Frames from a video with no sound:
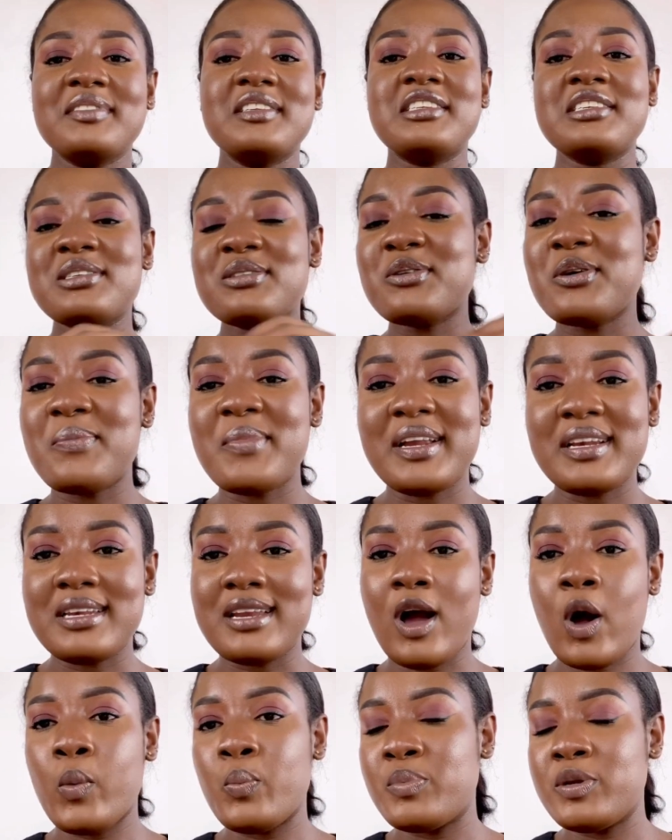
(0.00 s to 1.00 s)
Just comment
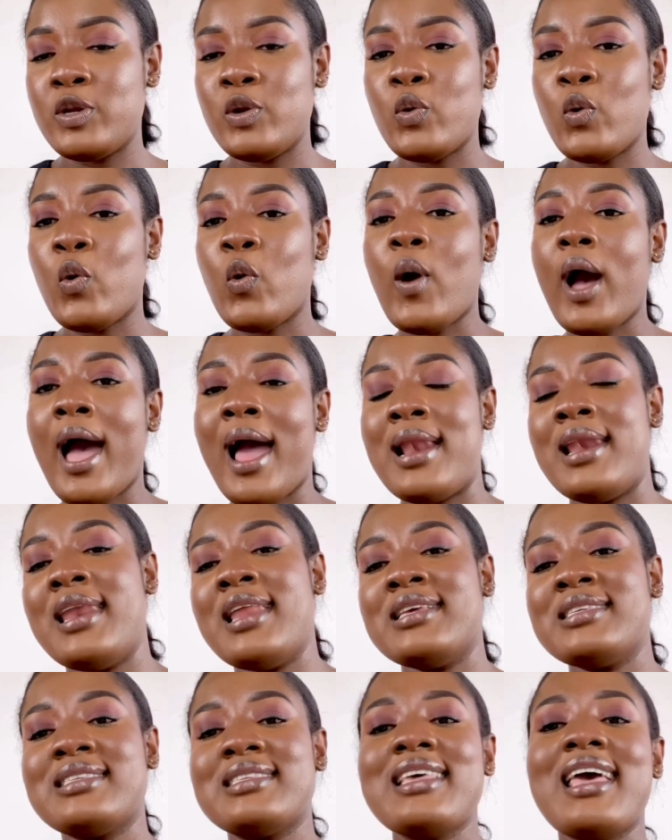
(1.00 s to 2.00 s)
down below and
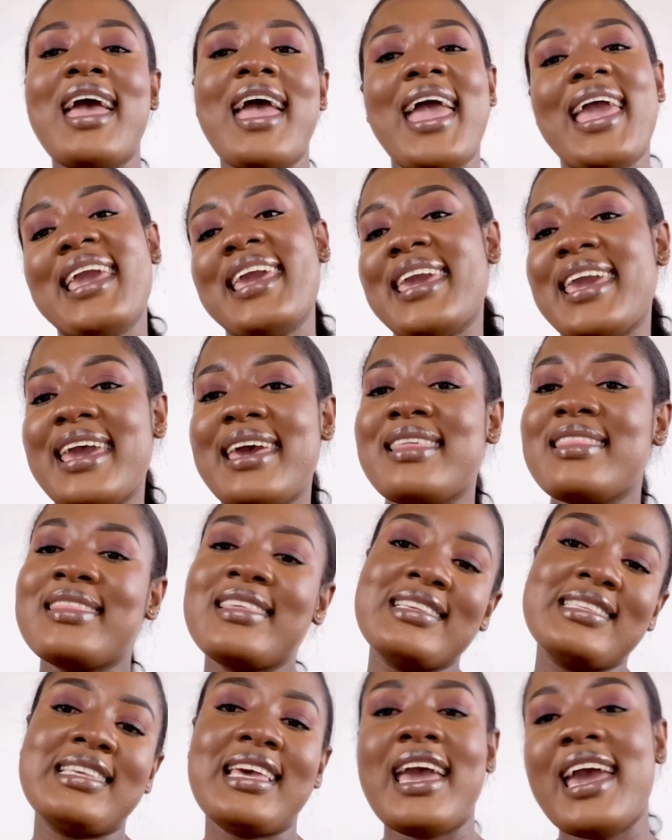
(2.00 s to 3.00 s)
let's get
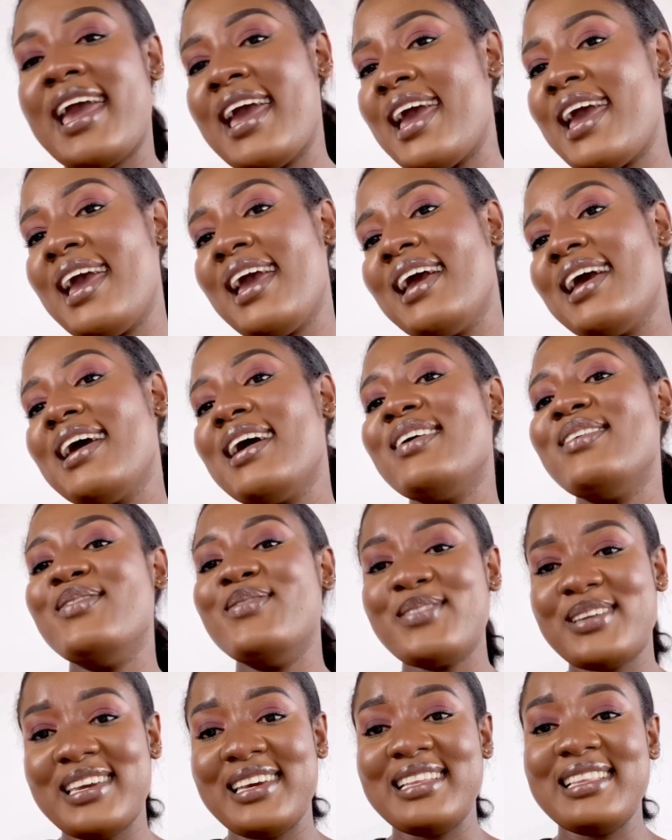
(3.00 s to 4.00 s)
this hair
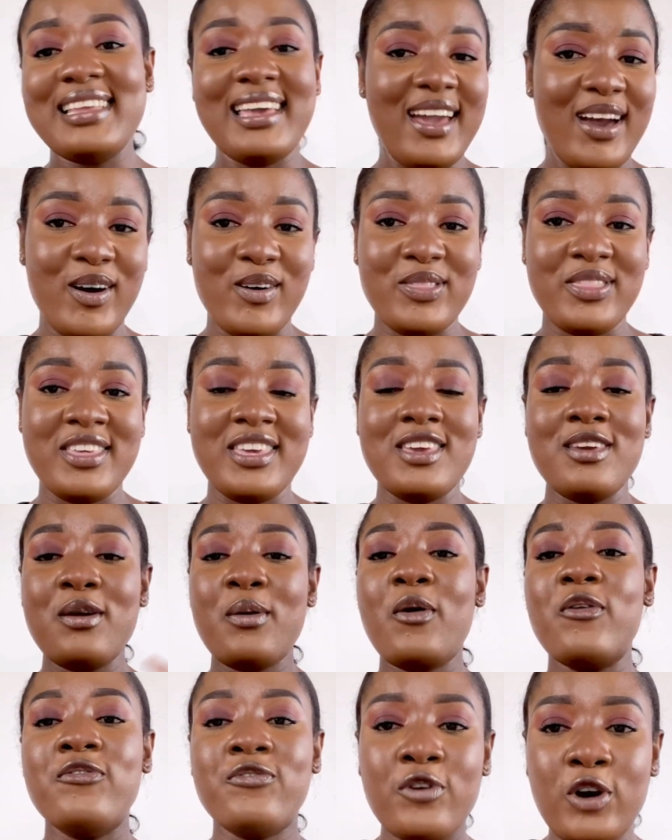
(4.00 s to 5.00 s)
looking healthy,
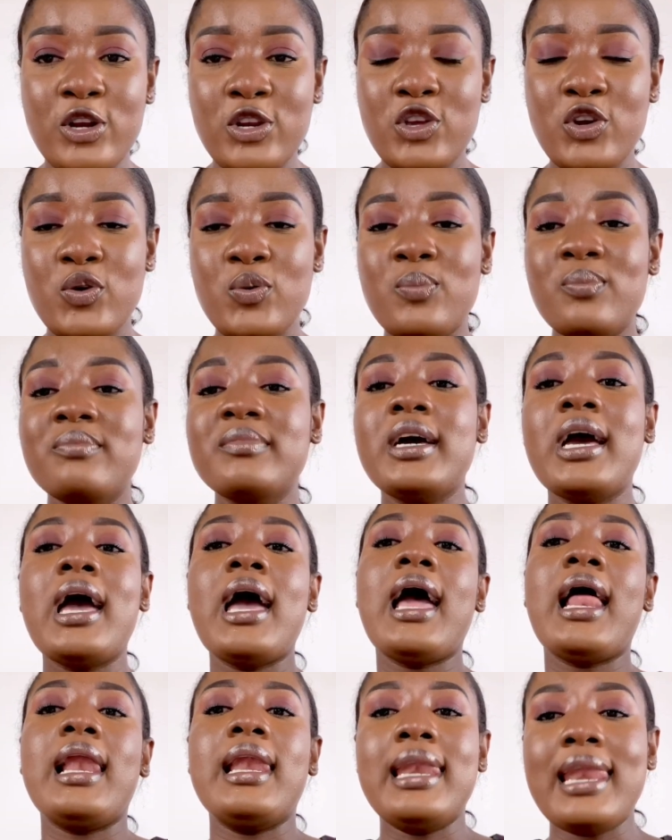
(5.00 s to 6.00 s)
volume,
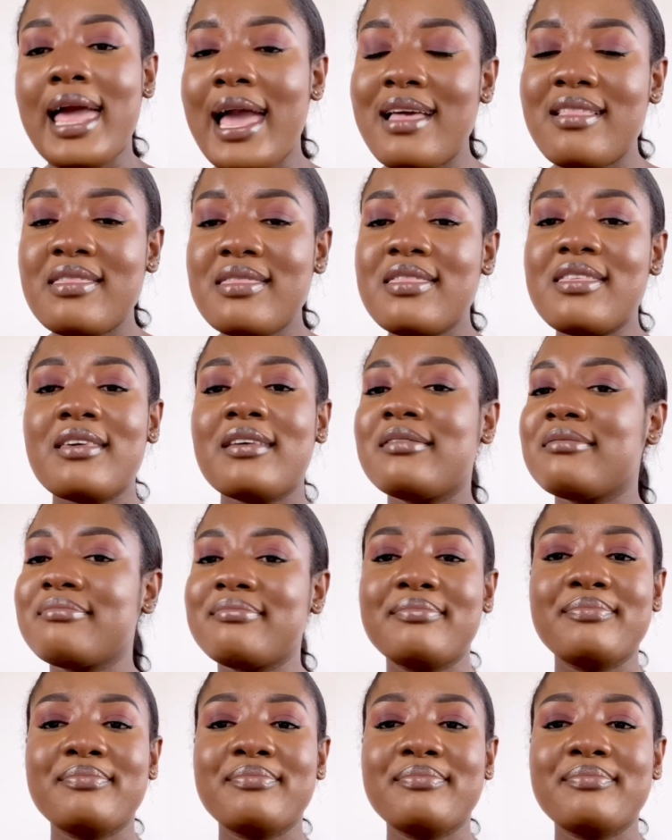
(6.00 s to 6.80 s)
length,